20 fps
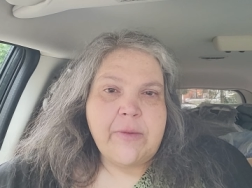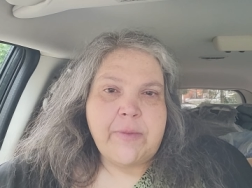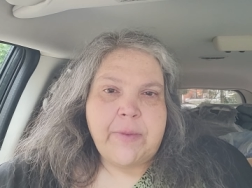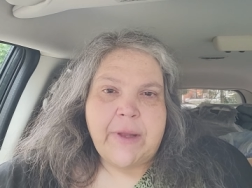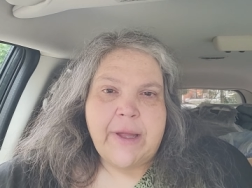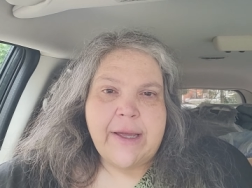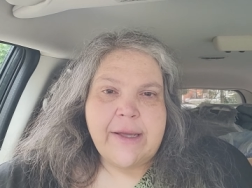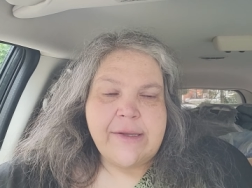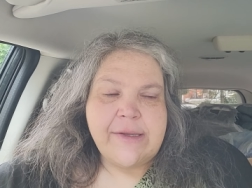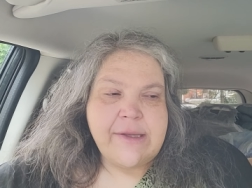the
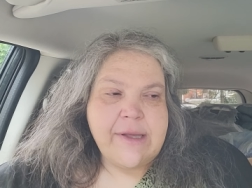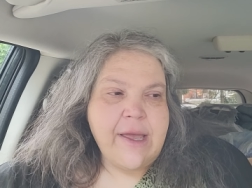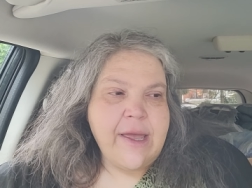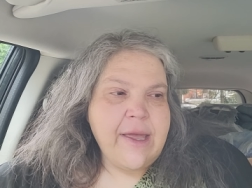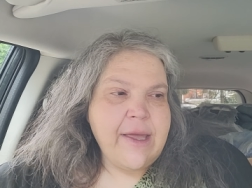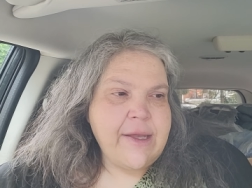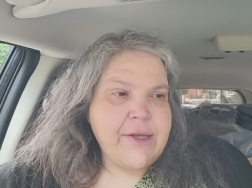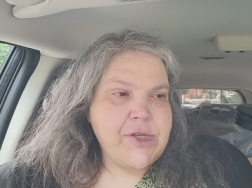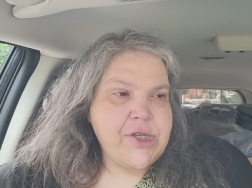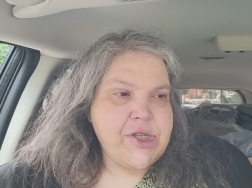place,
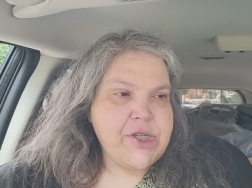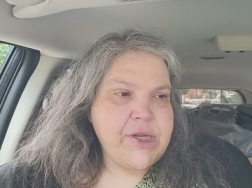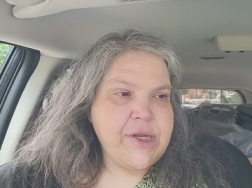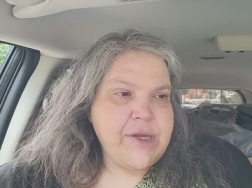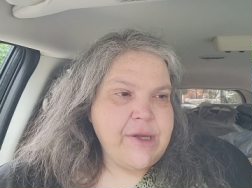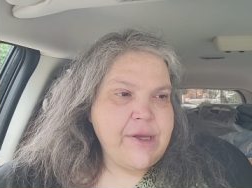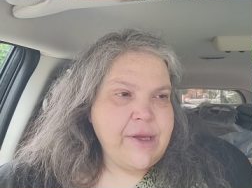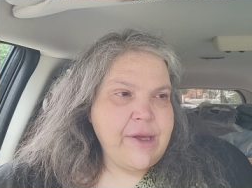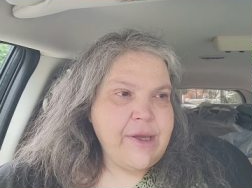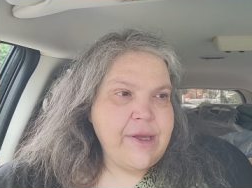and
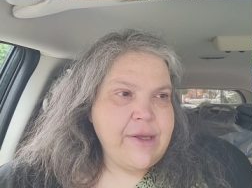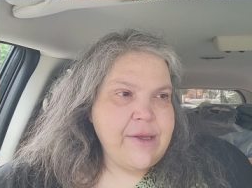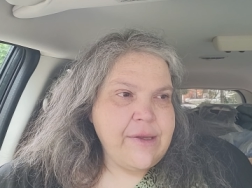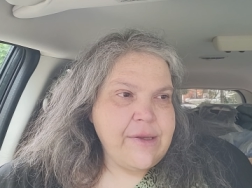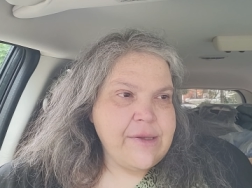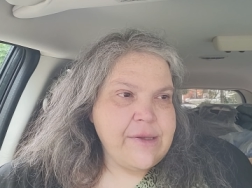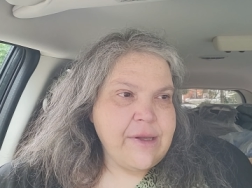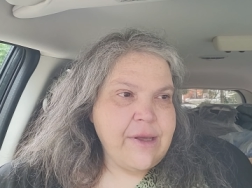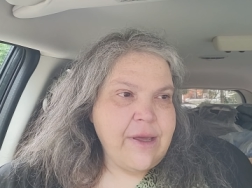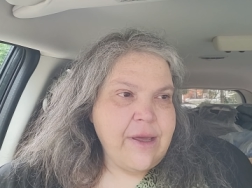she
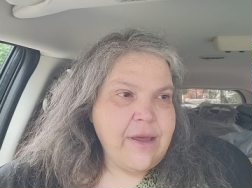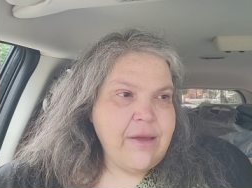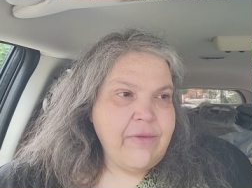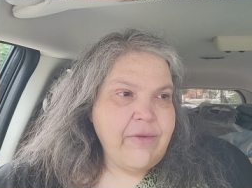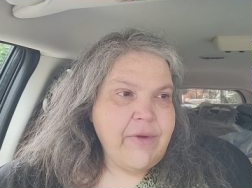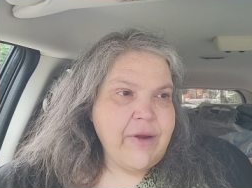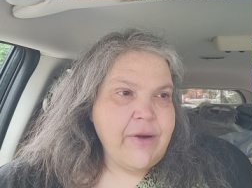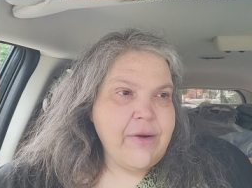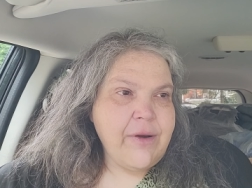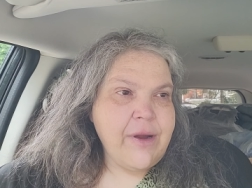is a
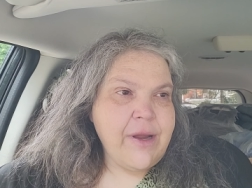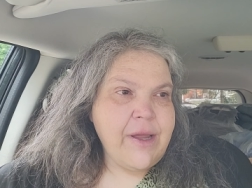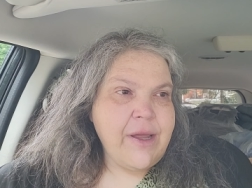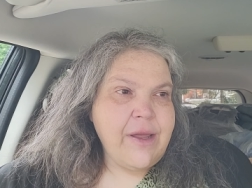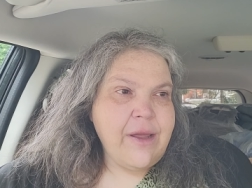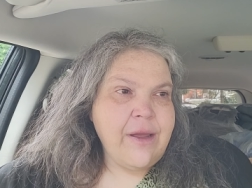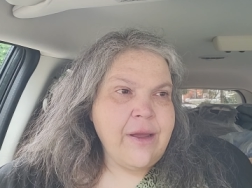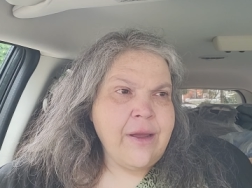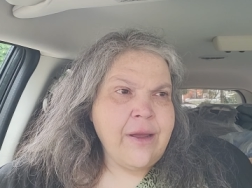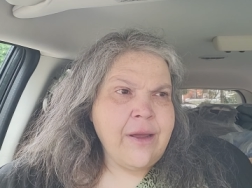
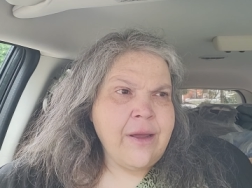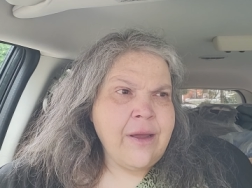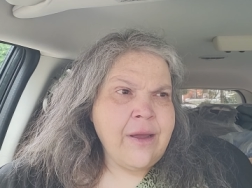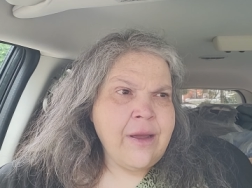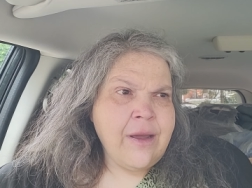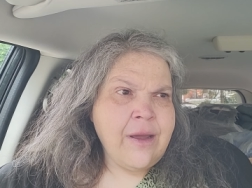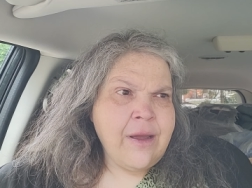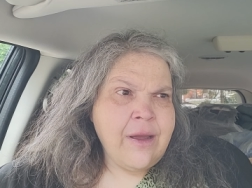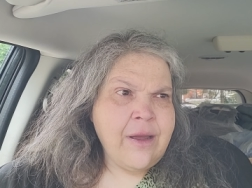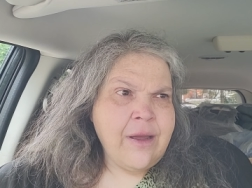very
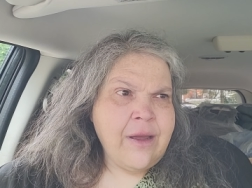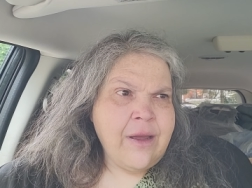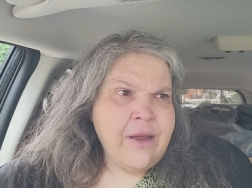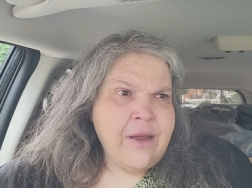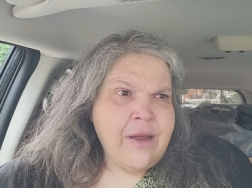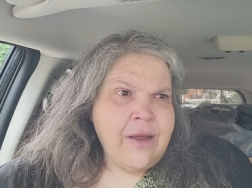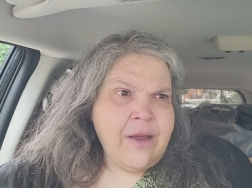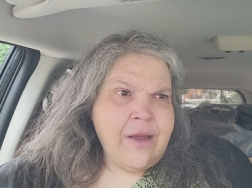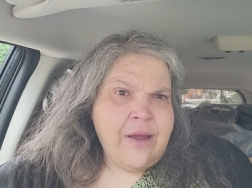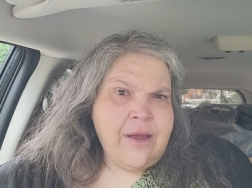
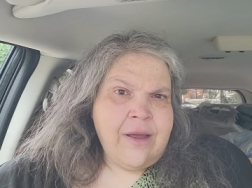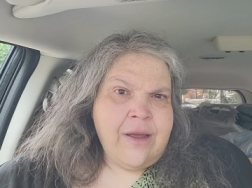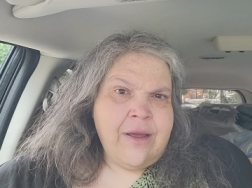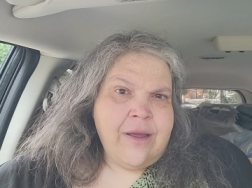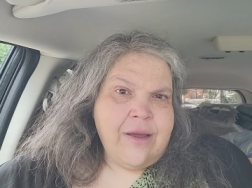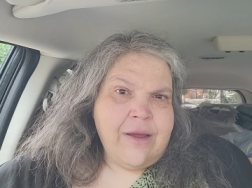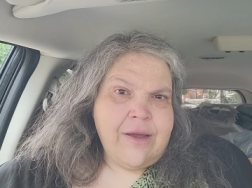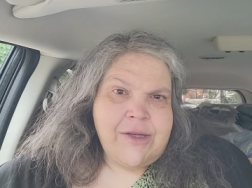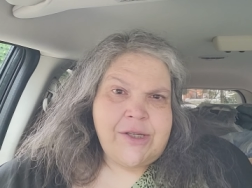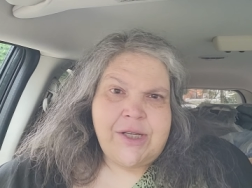
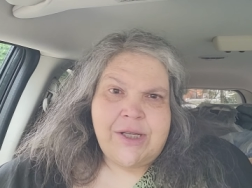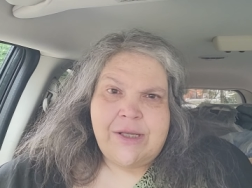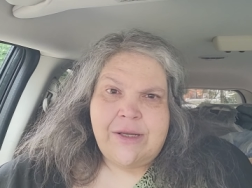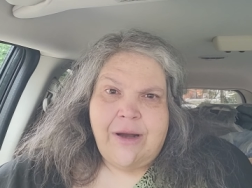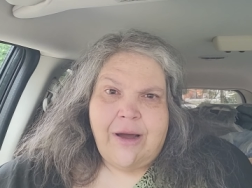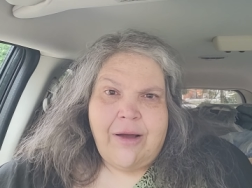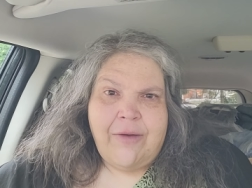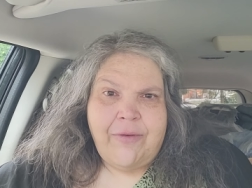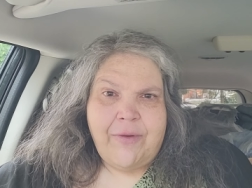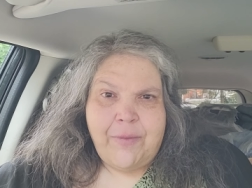she's an
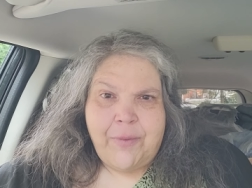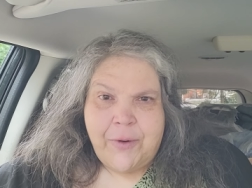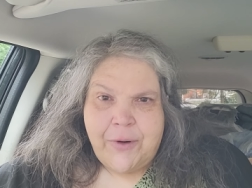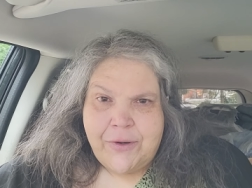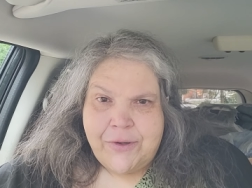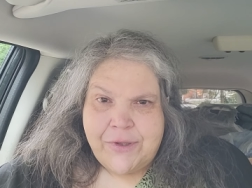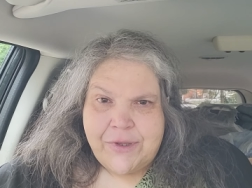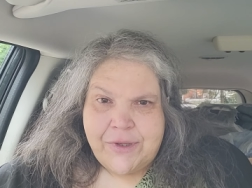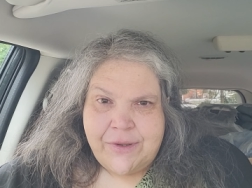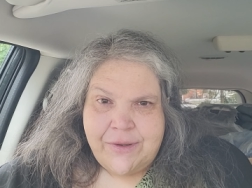awful
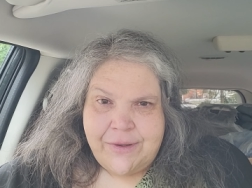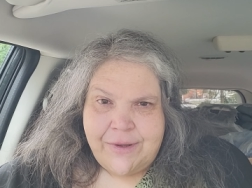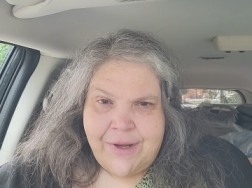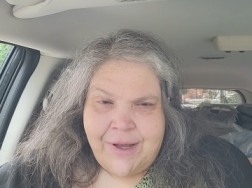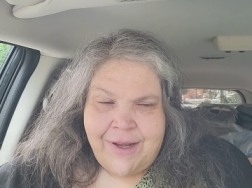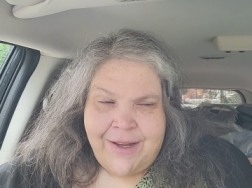person.